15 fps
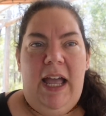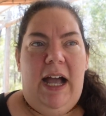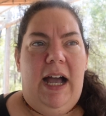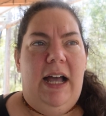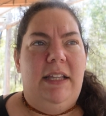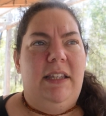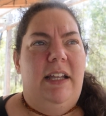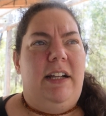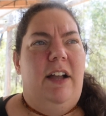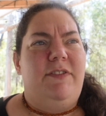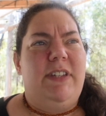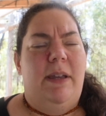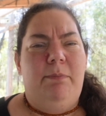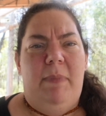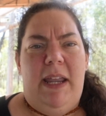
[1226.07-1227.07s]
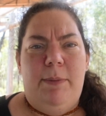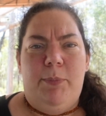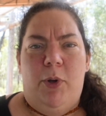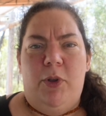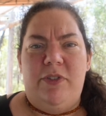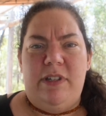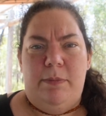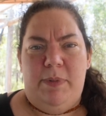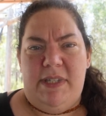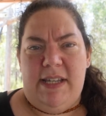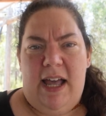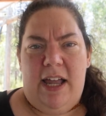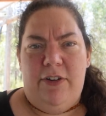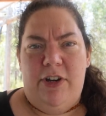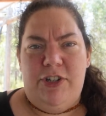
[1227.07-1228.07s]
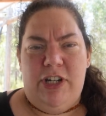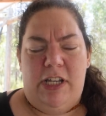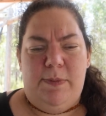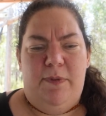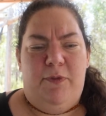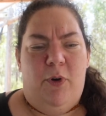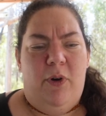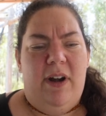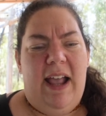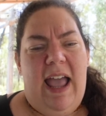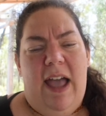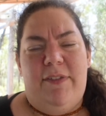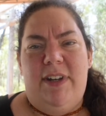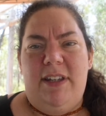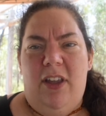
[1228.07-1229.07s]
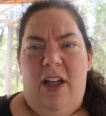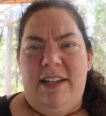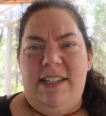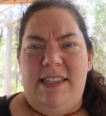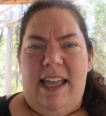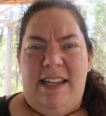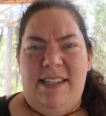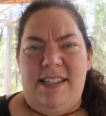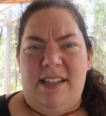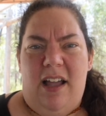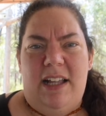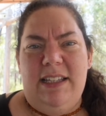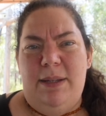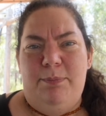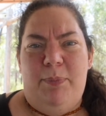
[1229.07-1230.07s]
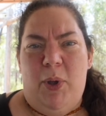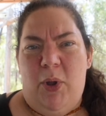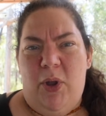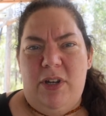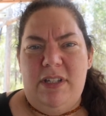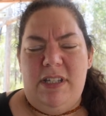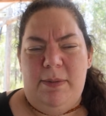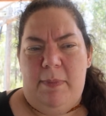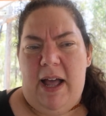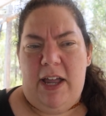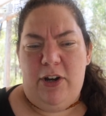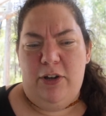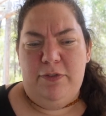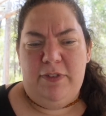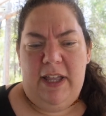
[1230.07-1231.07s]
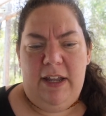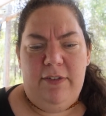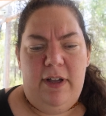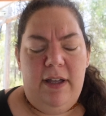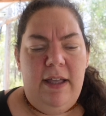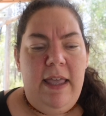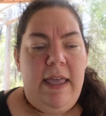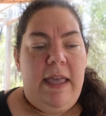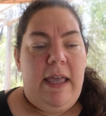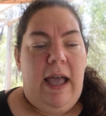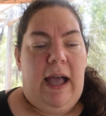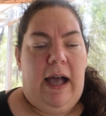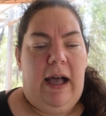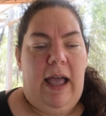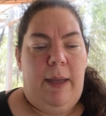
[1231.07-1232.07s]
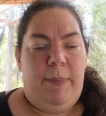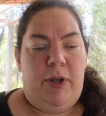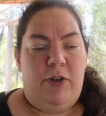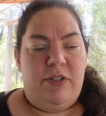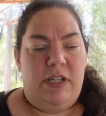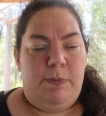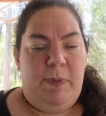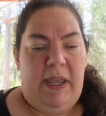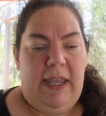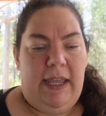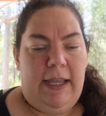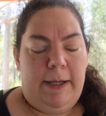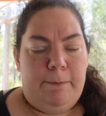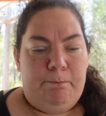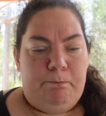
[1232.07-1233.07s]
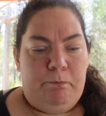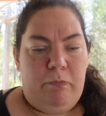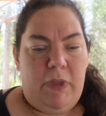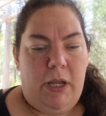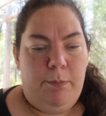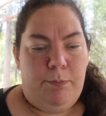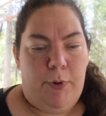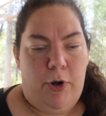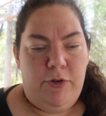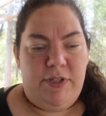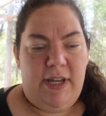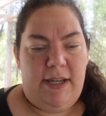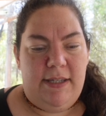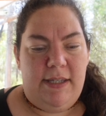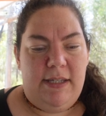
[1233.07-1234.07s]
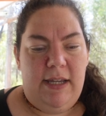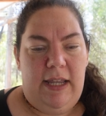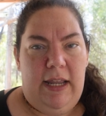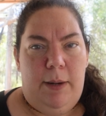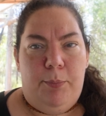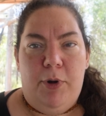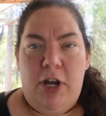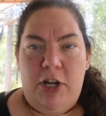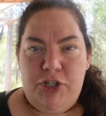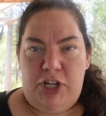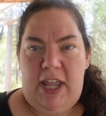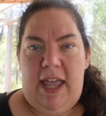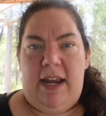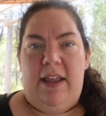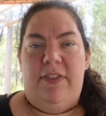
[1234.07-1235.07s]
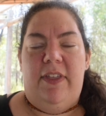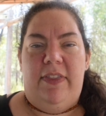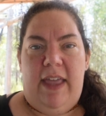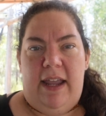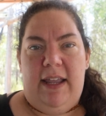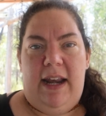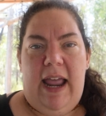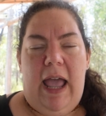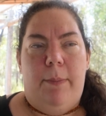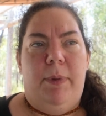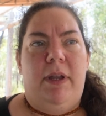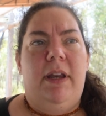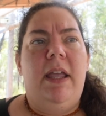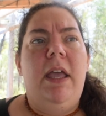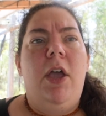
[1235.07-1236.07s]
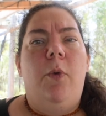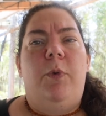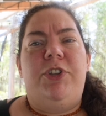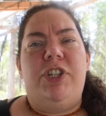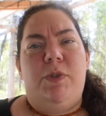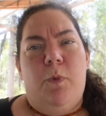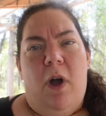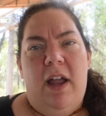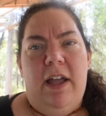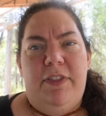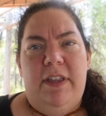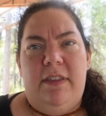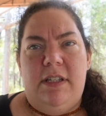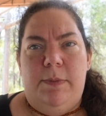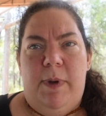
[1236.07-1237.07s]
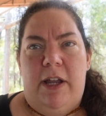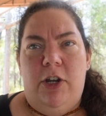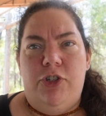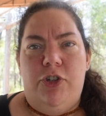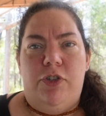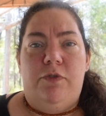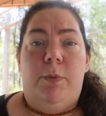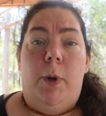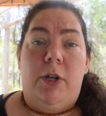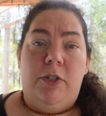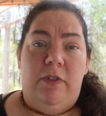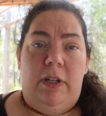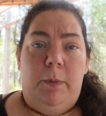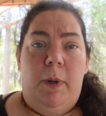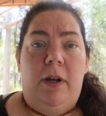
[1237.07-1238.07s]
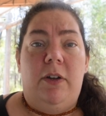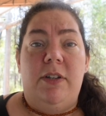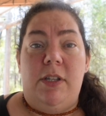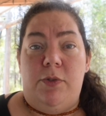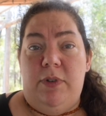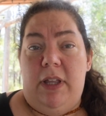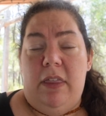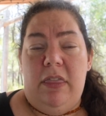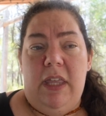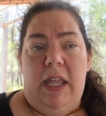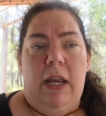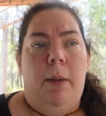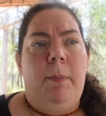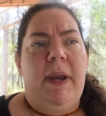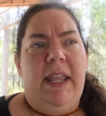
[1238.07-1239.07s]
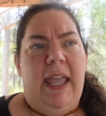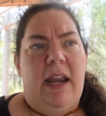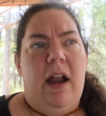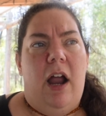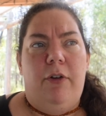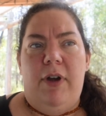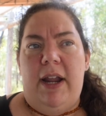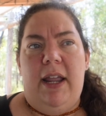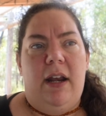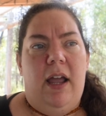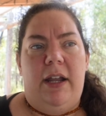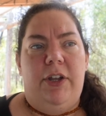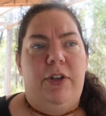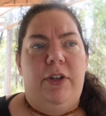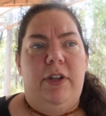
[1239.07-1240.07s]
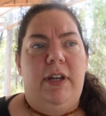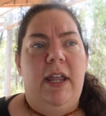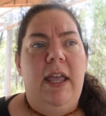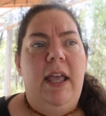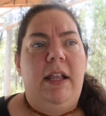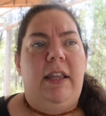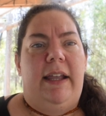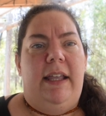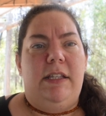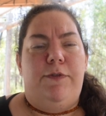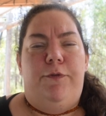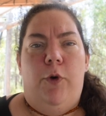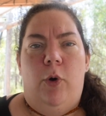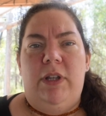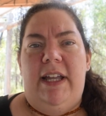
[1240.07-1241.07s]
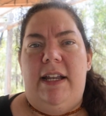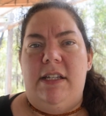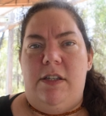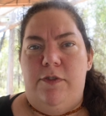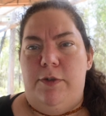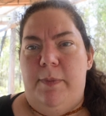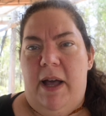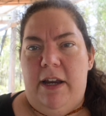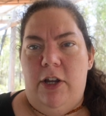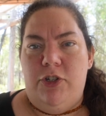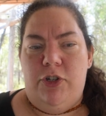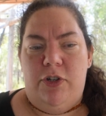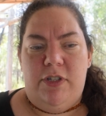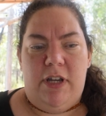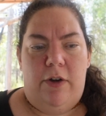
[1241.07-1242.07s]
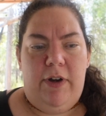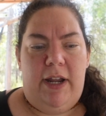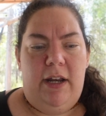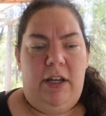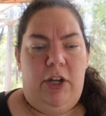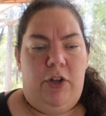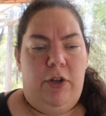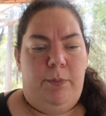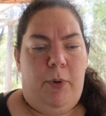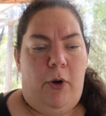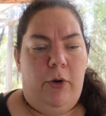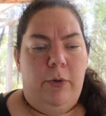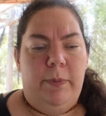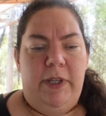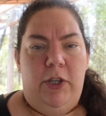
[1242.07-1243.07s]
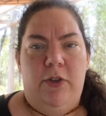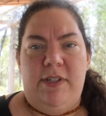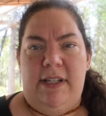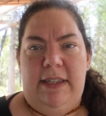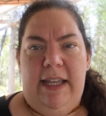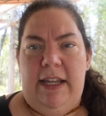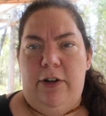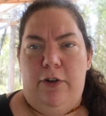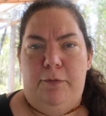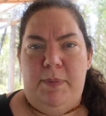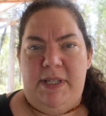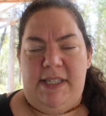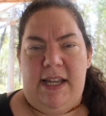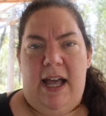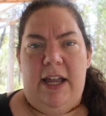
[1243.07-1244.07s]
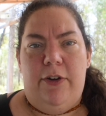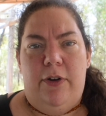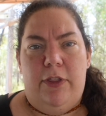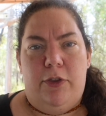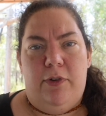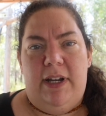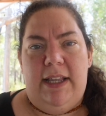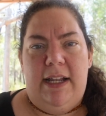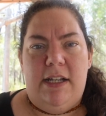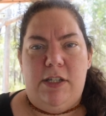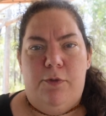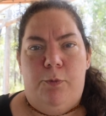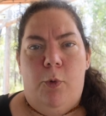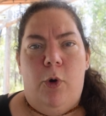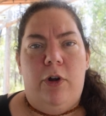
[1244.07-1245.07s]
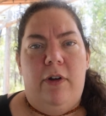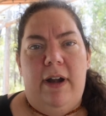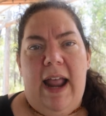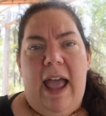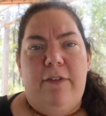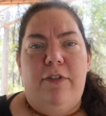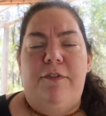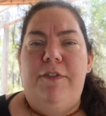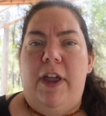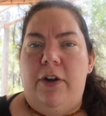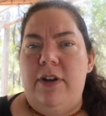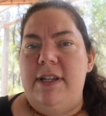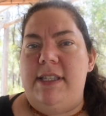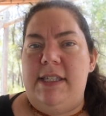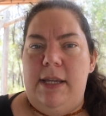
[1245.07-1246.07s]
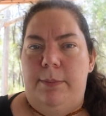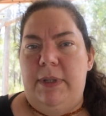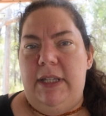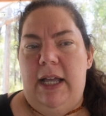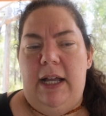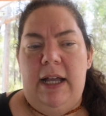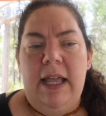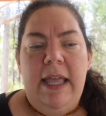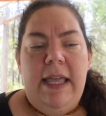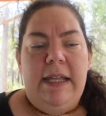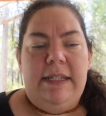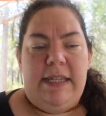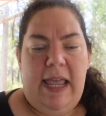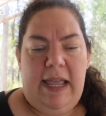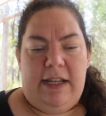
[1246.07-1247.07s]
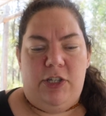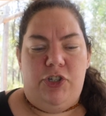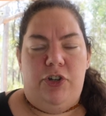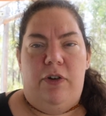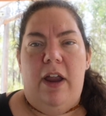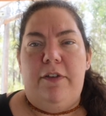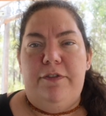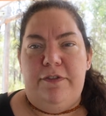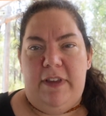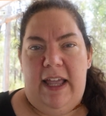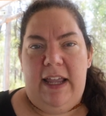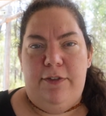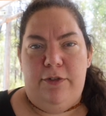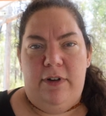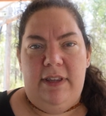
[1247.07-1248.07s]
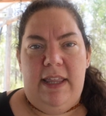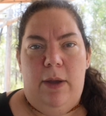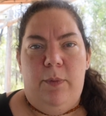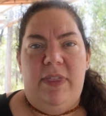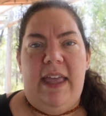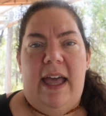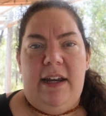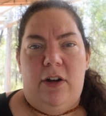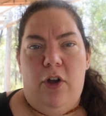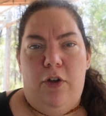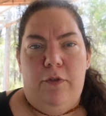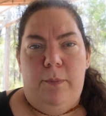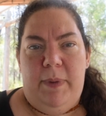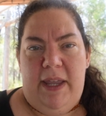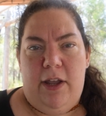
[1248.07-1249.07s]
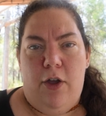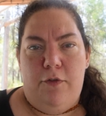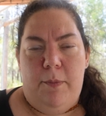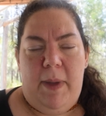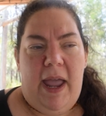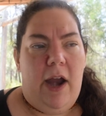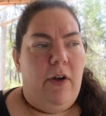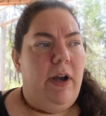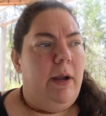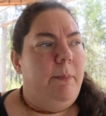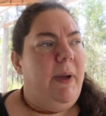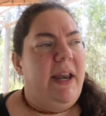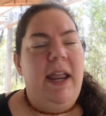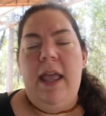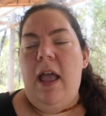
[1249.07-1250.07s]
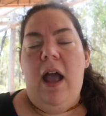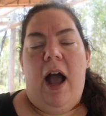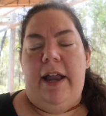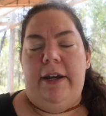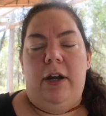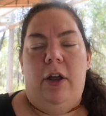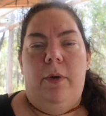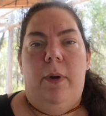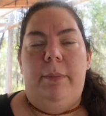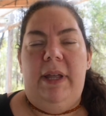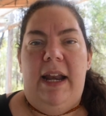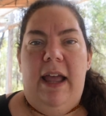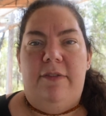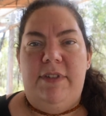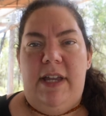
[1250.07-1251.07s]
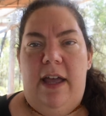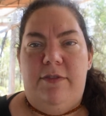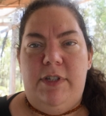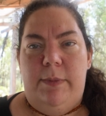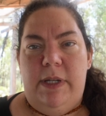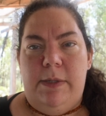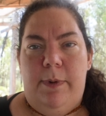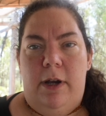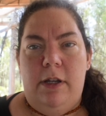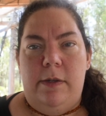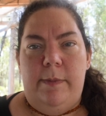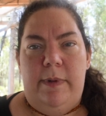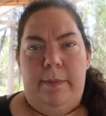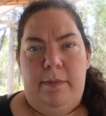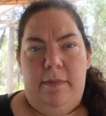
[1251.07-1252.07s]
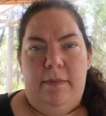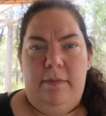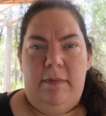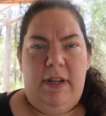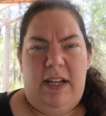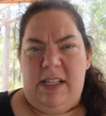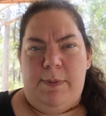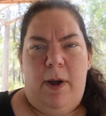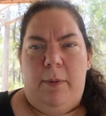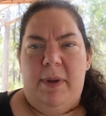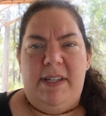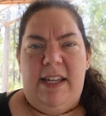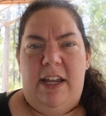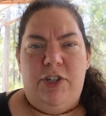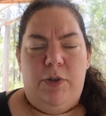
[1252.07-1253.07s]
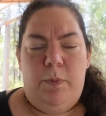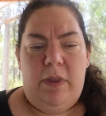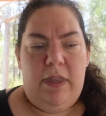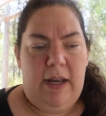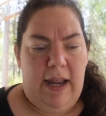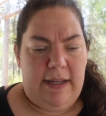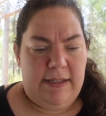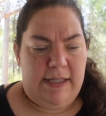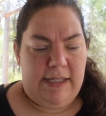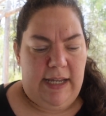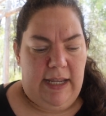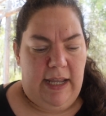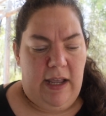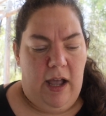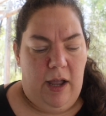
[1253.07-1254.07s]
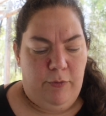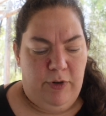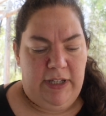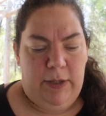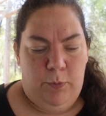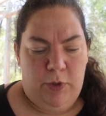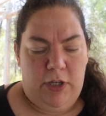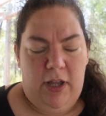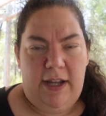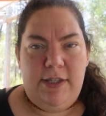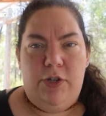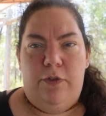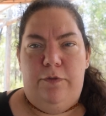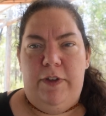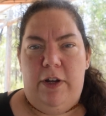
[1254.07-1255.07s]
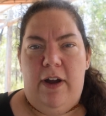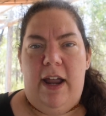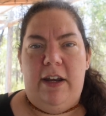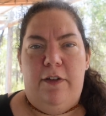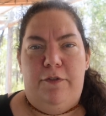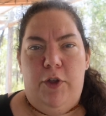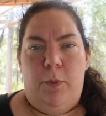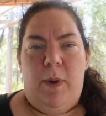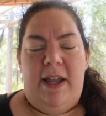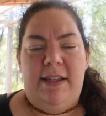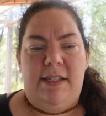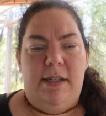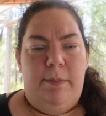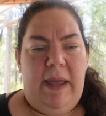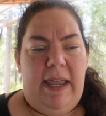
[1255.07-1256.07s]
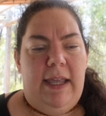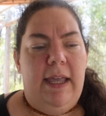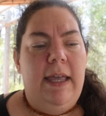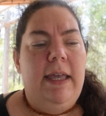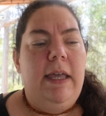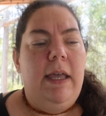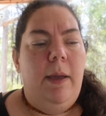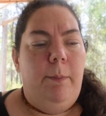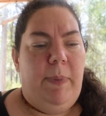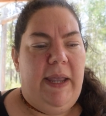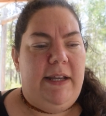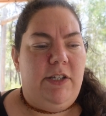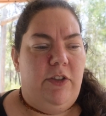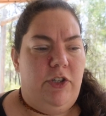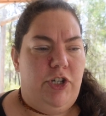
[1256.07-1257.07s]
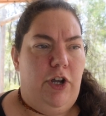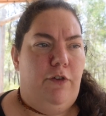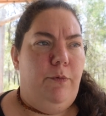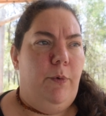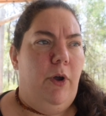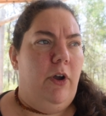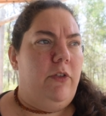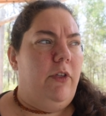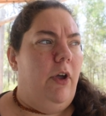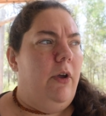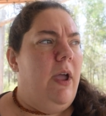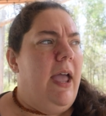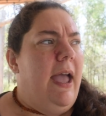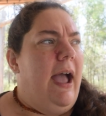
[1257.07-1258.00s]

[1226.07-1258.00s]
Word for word: Uh, like I've done meatballs in passata in jars before, and I haven't liked that slightly burnt tomato flavor, uh, and because it's being processed in a pressure canner, then that can happen. Which is why I think the tomato juice works really well because it's really thin. But again, I reckon I could, like, it's four liters of tomato juice. I reckon you could probably use a liter of passata and three liters of water and have a very similar texture and flavor in there without it being overpowering. But I don't know. I'm going to have to have some experiment experimentation with it and see. I really would like to figure out a few ways to make beans on the shelf work though.